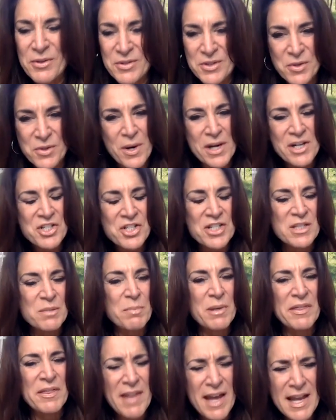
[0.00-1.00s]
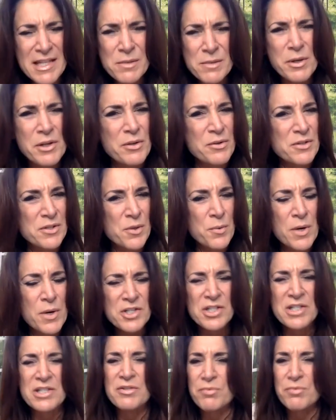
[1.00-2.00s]
those questions, but that's where those
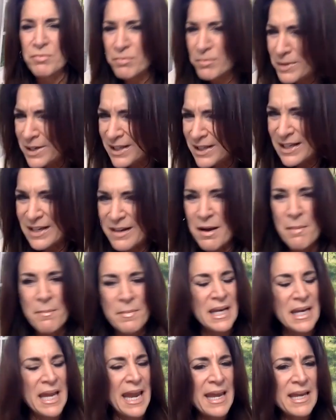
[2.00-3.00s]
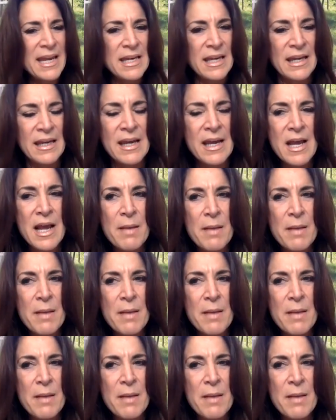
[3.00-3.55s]
questions really come in handy,